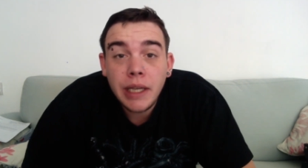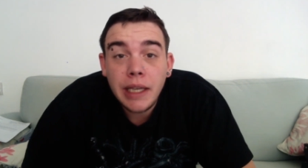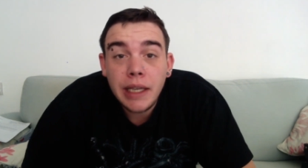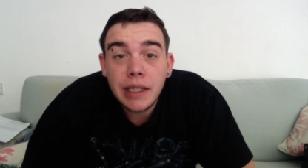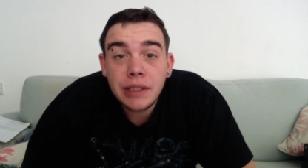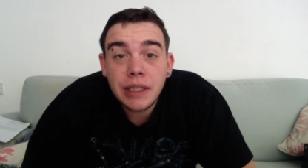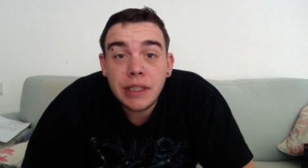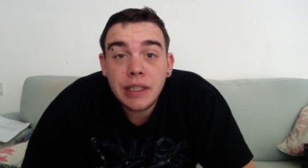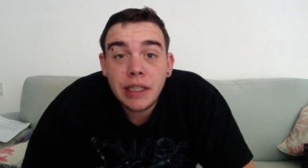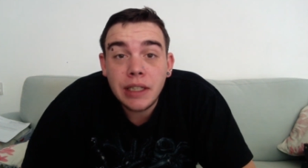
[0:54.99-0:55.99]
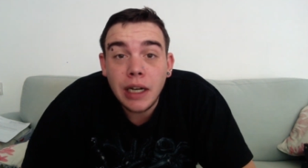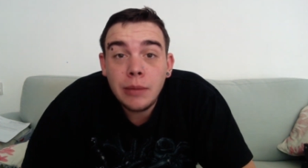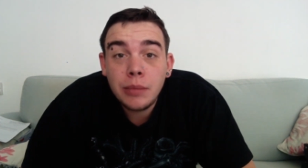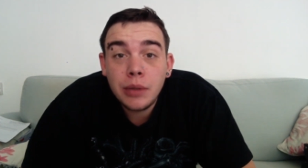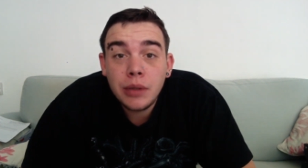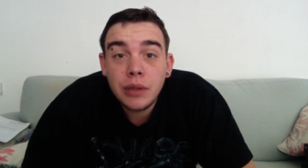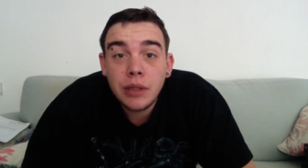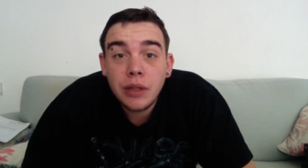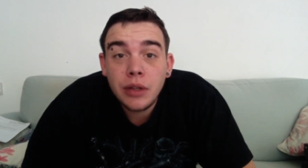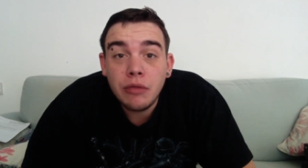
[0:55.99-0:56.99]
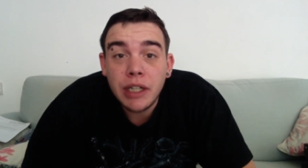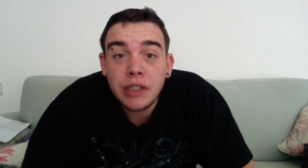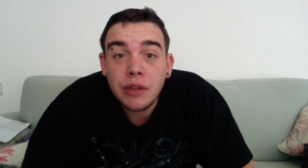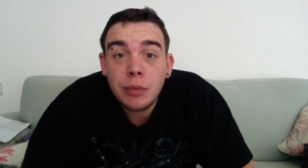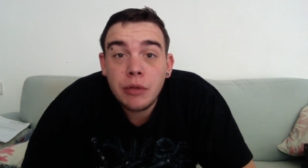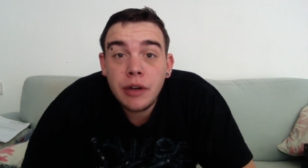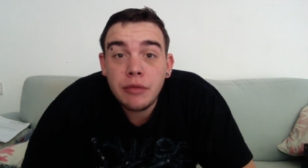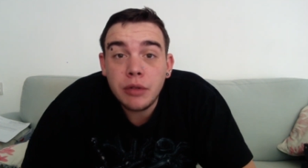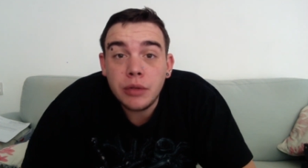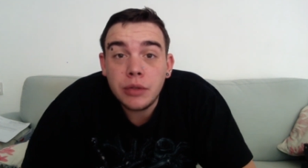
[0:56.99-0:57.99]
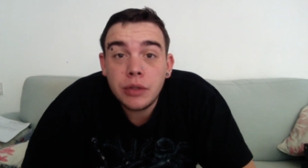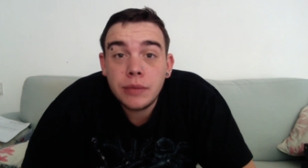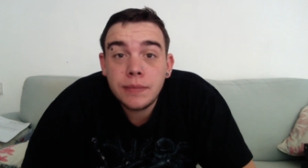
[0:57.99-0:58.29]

is set up the rest of the peripherals.